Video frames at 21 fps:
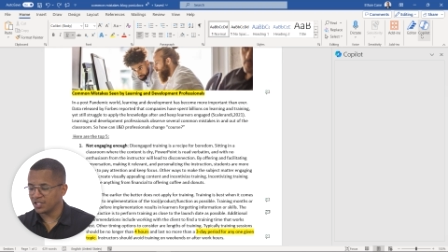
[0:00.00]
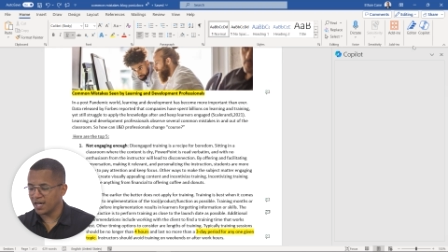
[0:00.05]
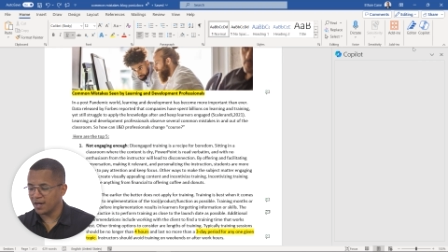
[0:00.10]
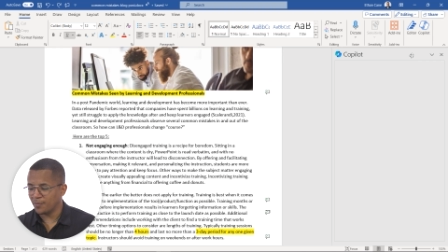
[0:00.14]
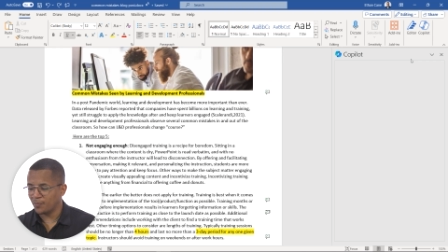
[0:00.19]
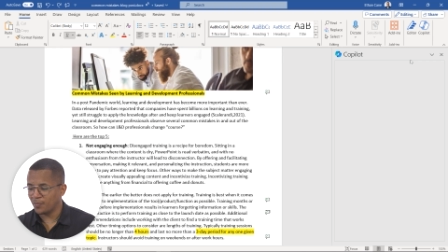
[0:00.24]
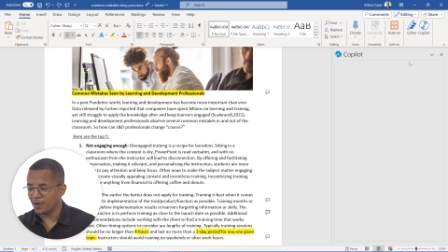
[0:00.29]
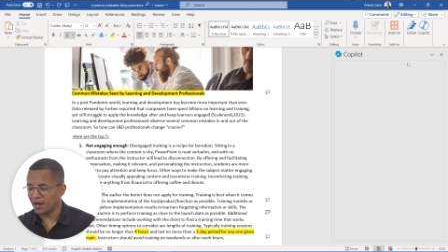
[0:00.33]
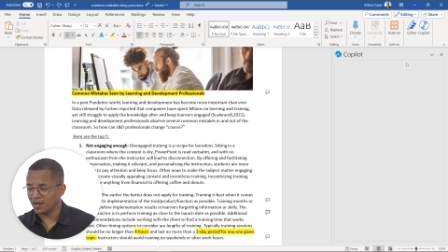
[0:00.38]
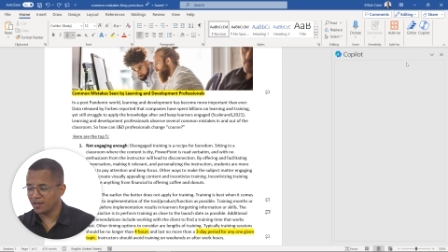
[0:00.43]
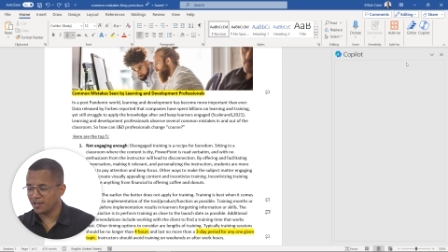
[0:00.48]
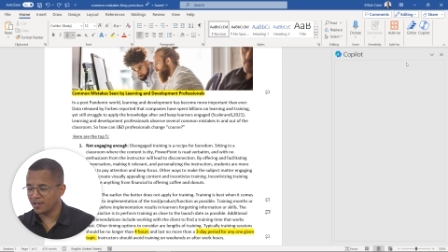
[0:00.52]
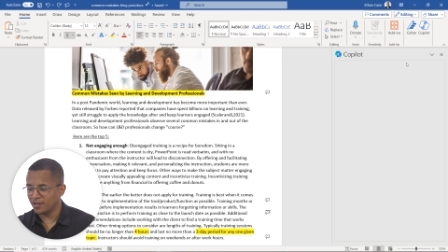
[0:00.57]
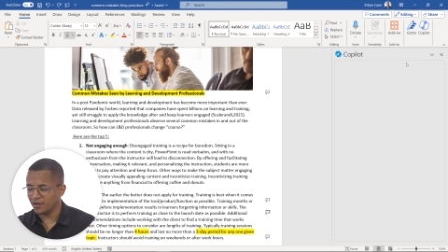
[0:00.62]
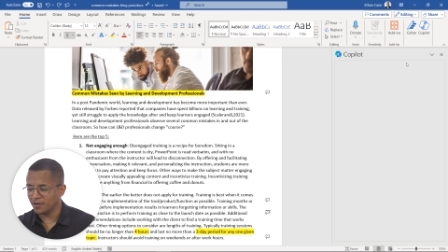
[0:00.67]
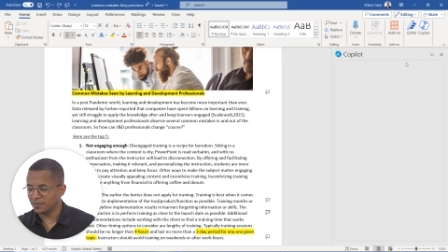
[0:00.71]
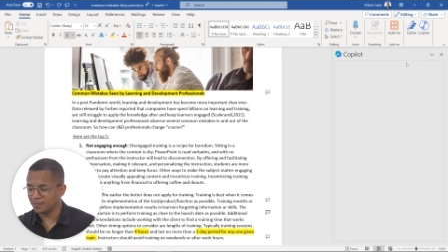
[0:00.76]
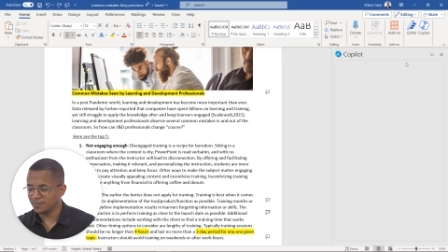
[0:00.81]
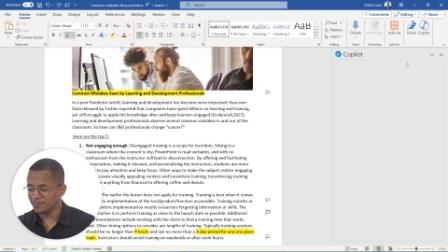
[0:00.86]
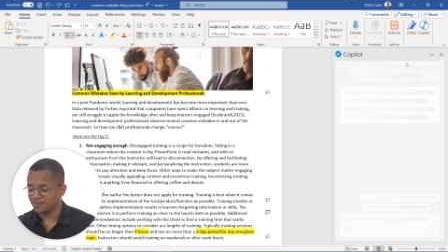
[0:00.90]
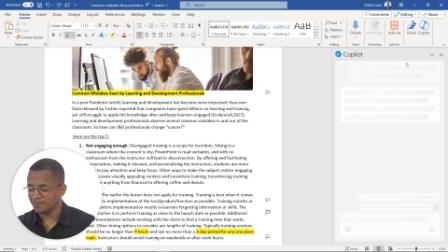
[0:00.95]
chatbot
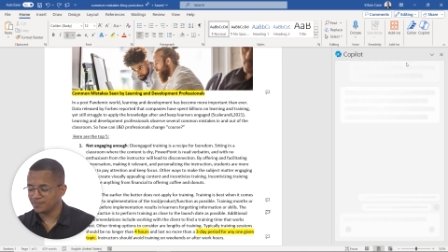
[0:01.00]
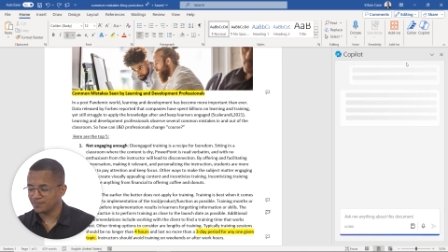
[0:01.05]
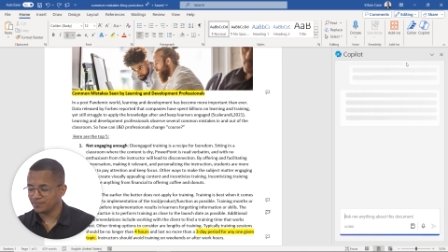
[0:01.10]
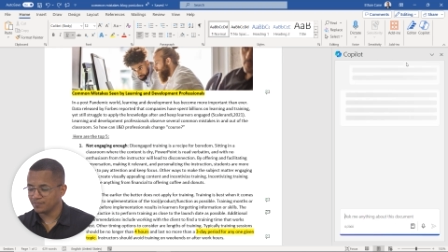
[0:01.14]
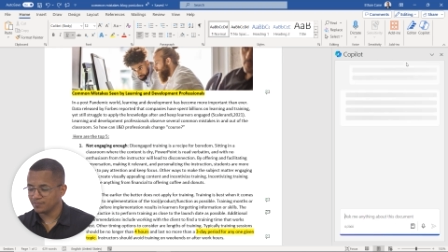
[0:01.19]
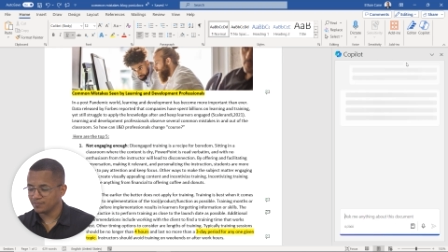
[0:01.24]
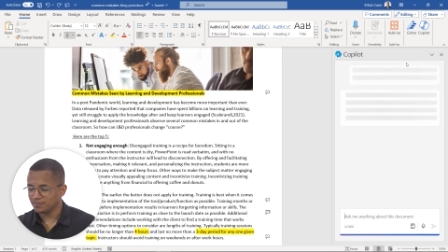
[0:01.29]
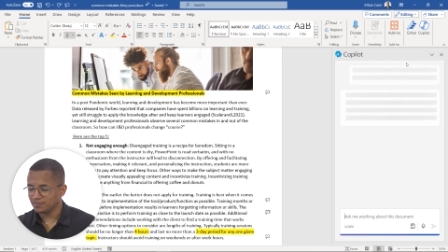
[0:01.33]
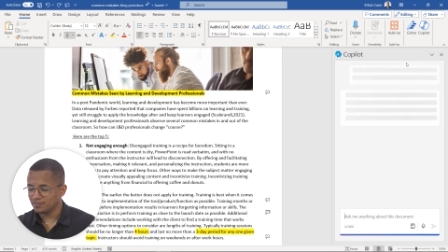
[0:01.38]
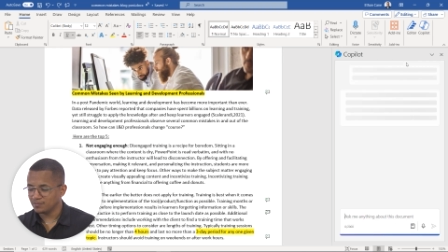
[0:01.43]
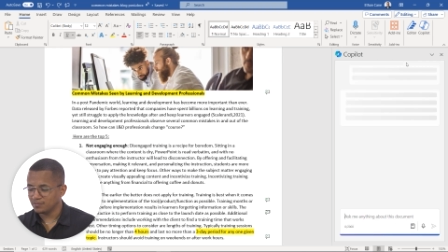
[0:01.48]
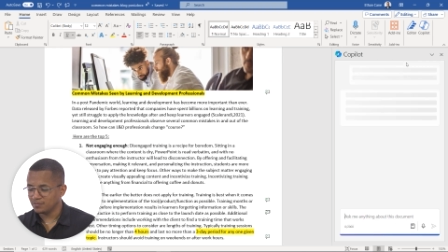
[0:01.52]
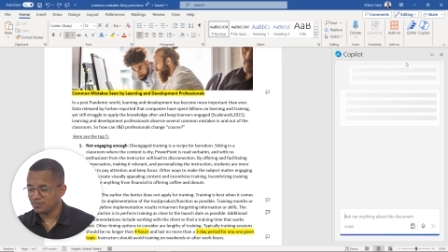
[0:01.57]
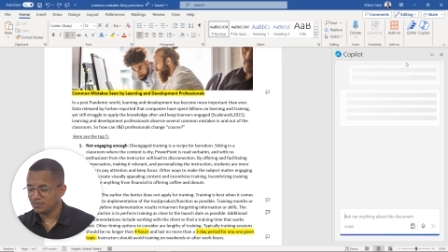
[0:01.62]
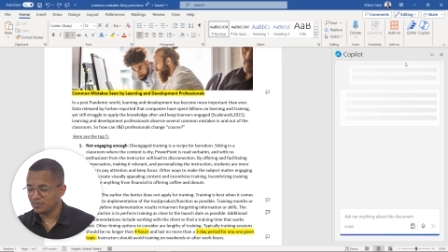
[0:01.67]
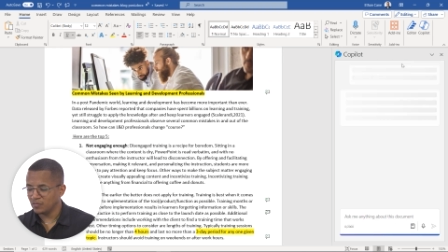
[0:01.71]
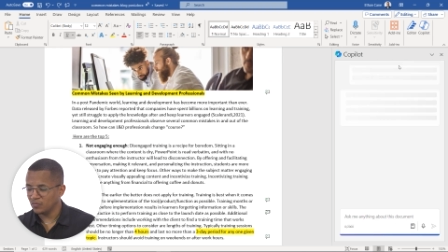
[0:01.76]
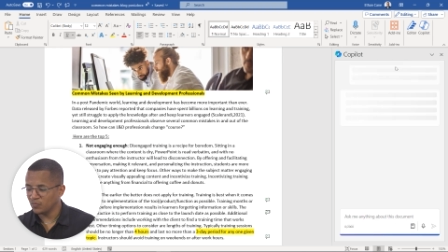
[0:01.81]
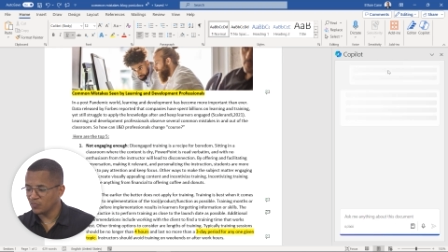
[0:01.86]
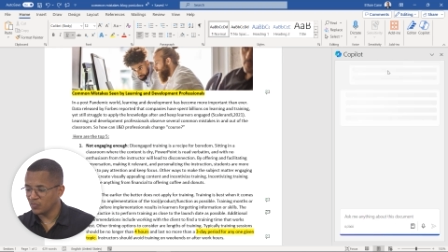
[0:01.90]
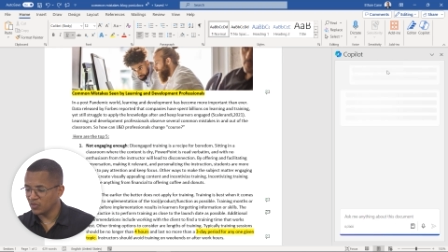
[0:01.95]
here.
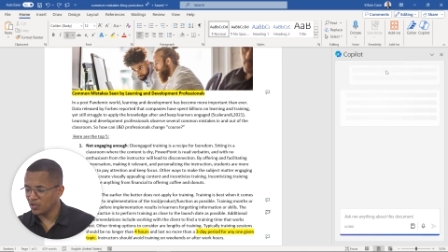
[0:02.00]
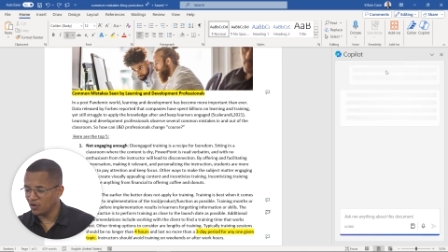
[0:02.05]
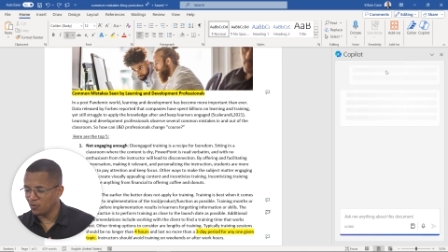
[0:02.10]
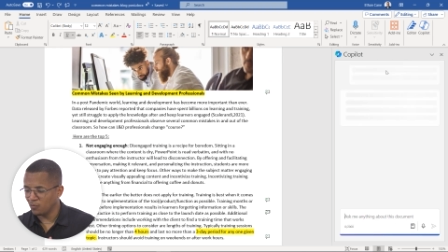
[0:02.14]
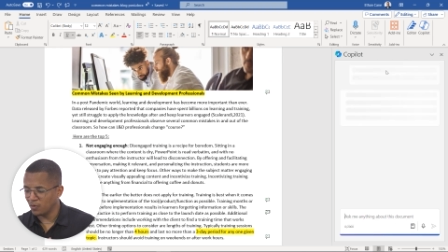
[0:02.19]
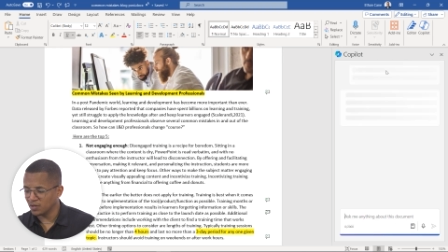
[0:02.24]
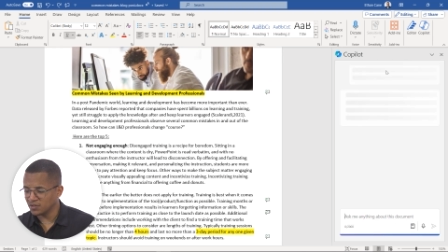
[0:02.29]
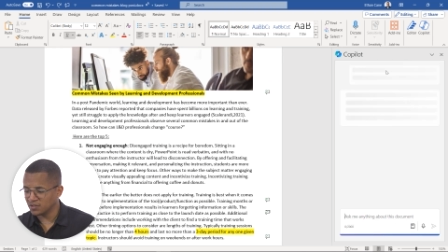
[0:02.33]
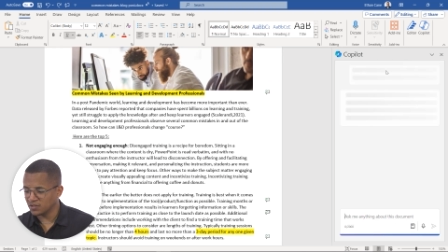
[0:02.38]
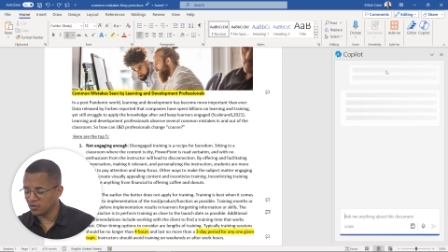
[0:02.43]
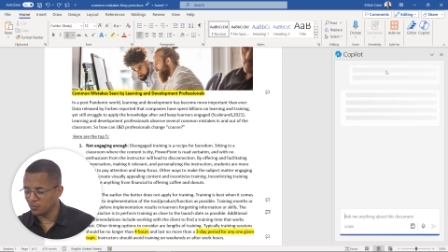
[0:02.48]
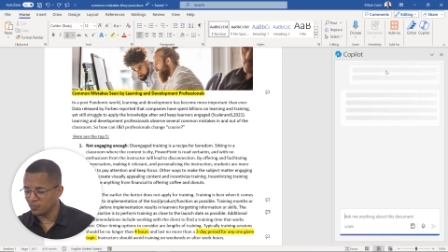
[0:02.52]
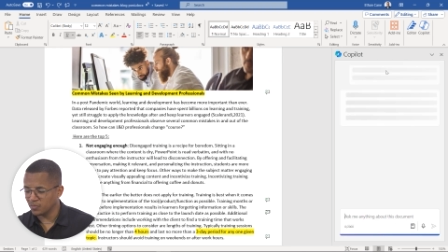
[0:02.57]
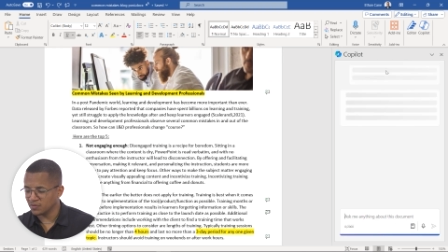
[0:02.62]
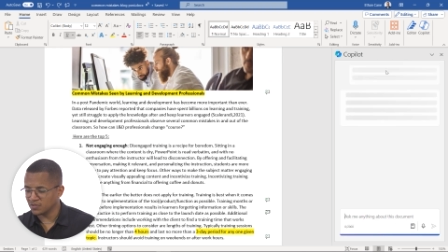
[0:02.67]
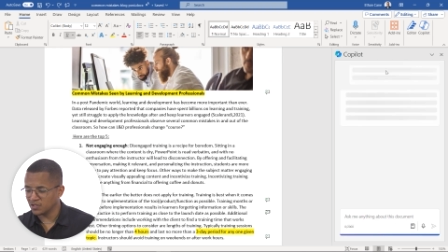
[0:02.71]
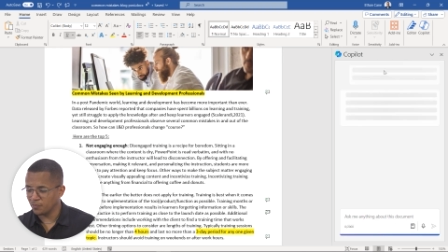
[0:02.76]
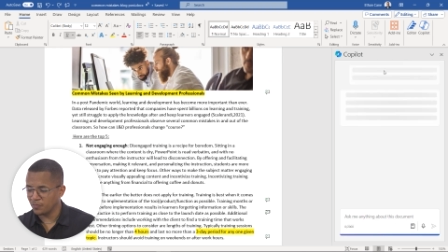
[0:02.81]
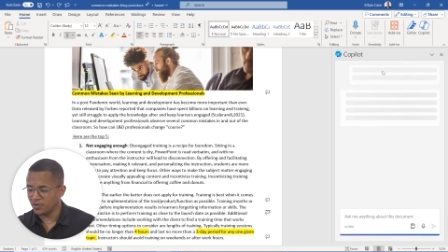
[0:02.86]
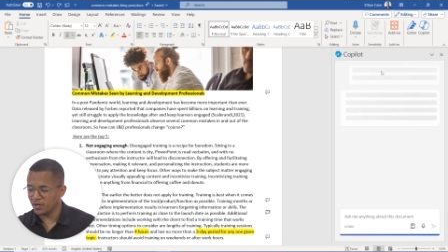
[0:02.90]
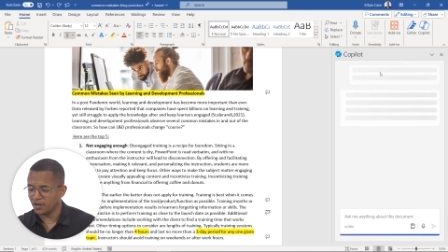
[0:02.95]
And once this
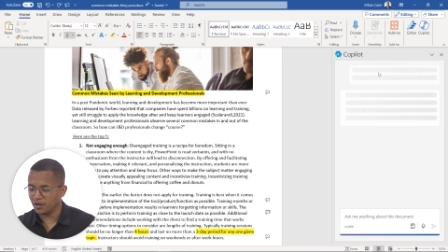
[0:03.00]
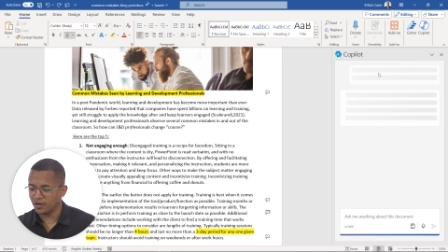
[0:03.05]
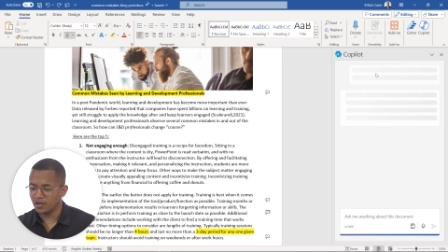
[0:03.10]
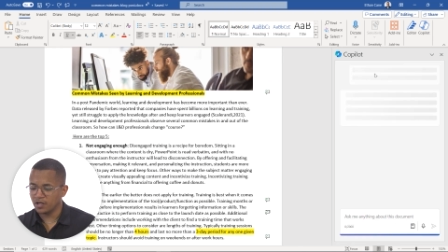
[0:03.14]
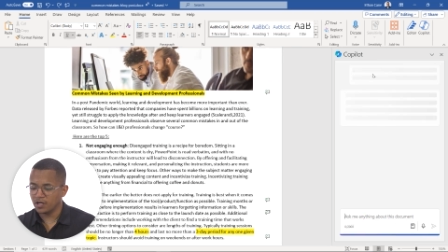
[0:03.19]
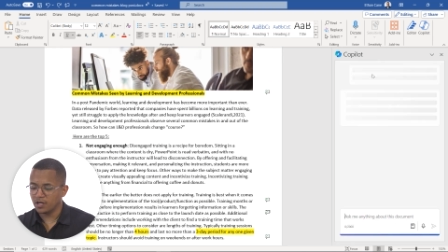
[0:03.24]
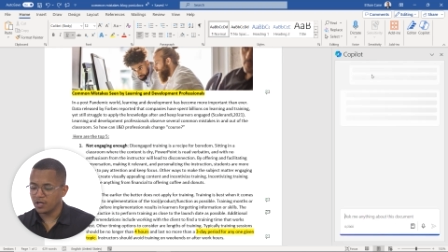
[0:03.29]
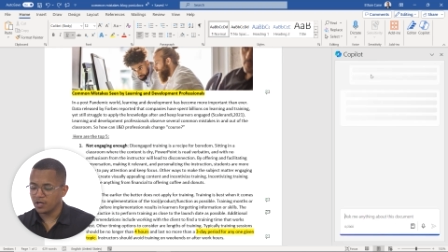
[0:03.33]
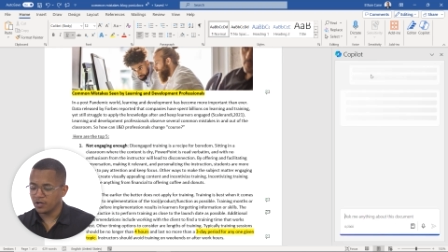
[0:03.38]
opens up here,